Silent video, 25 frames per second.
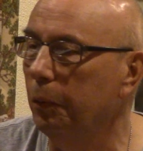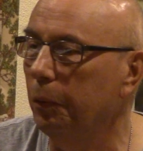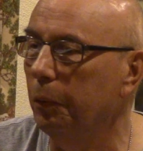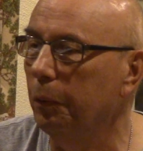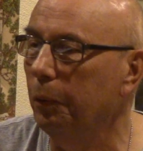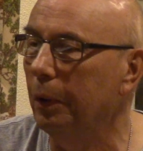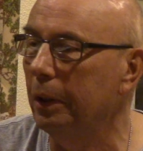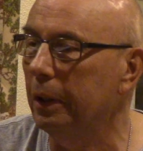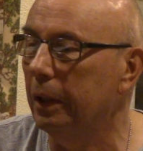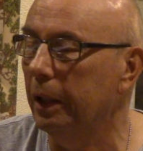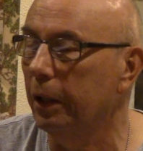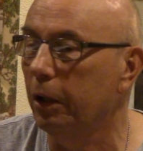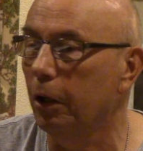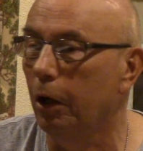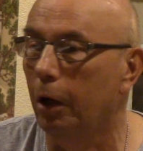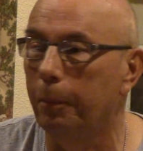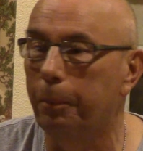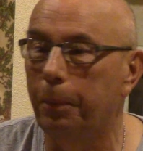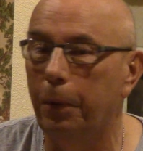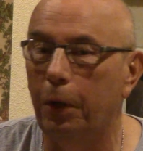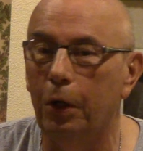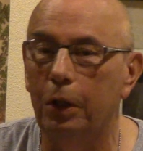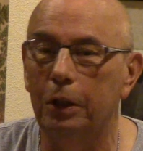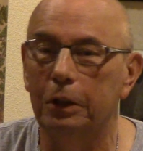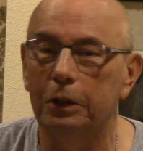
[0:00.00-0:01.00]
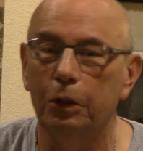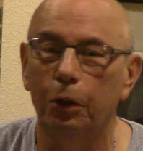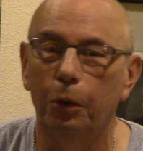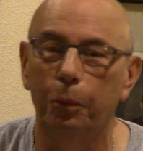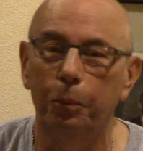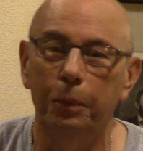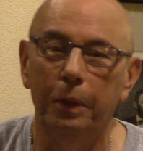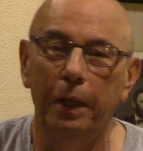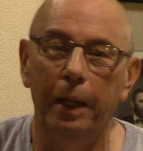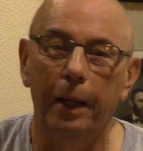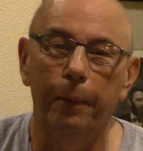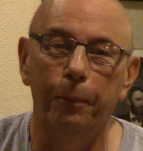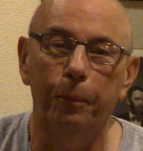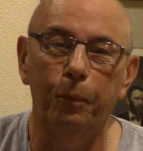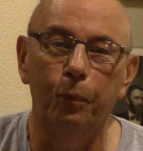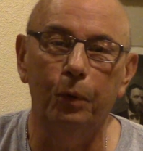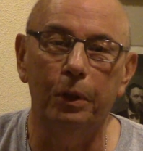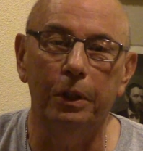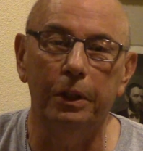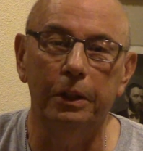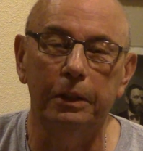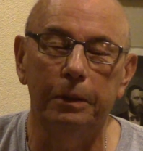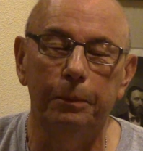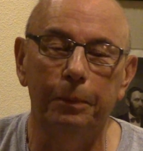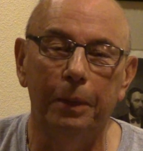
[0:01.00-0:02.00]
what they call periscope depth, which
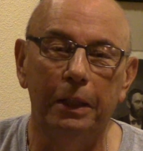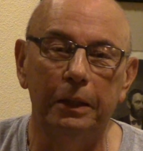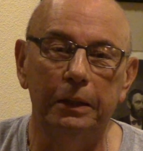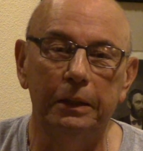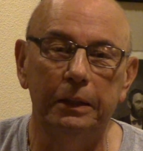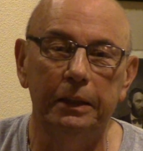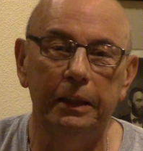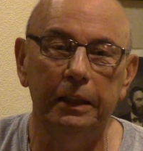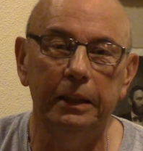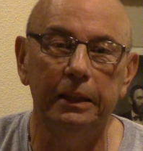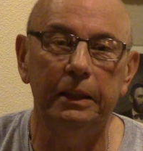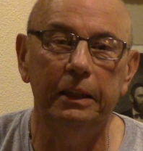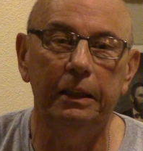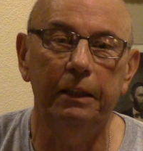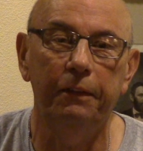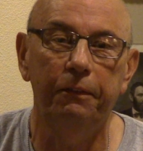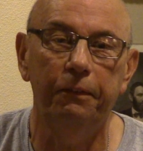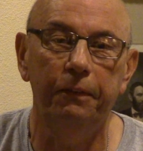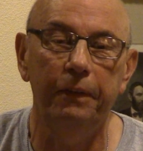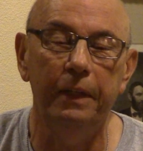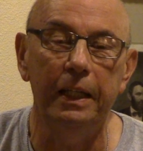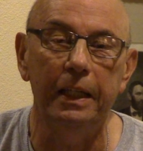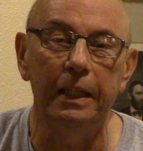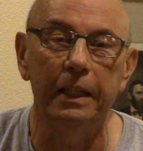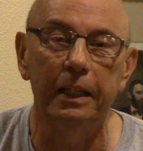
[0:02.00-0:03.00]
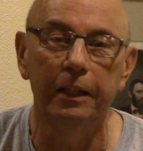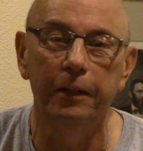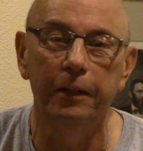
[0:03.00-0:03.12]
is about 60 feet.